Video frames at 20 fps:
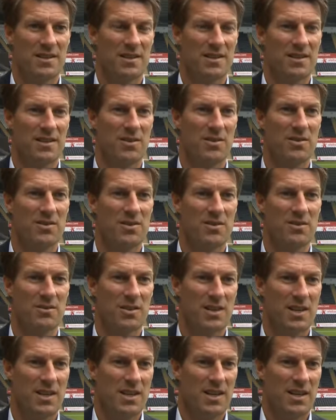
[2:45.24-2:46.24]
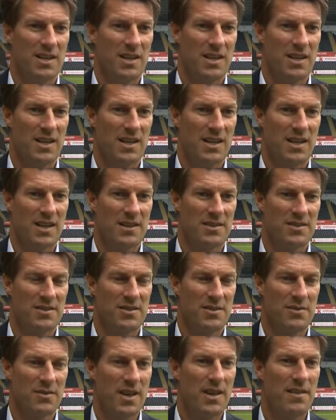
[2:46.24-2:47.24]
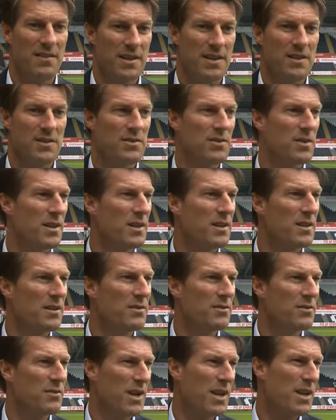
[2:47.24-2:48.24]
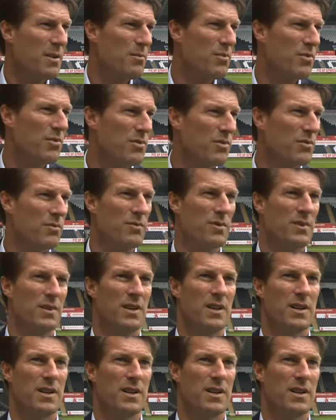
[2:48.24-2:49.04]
also. And so there are things you can improve,